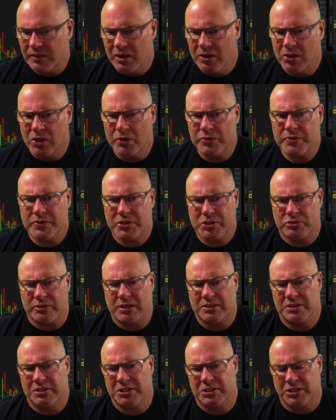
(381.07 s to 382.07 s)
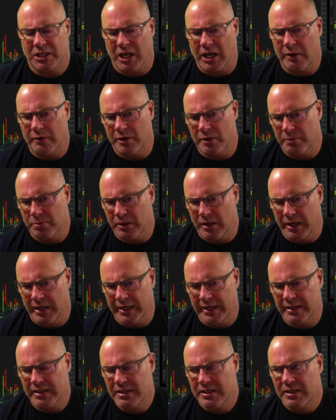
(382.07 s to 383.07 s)
A lot of the strategies that I were
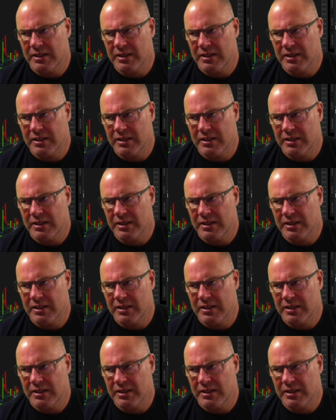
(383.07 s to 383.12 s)
applying,